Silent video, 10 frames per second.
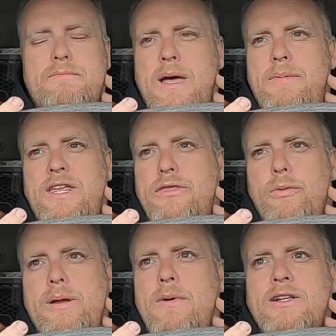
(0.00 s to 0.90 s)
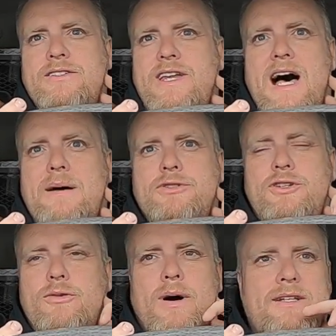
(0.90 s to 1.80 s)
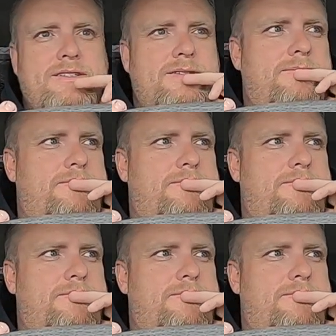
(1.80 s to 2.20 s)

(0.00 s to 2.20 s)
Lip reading: Maybe 3 months tops, 2 months.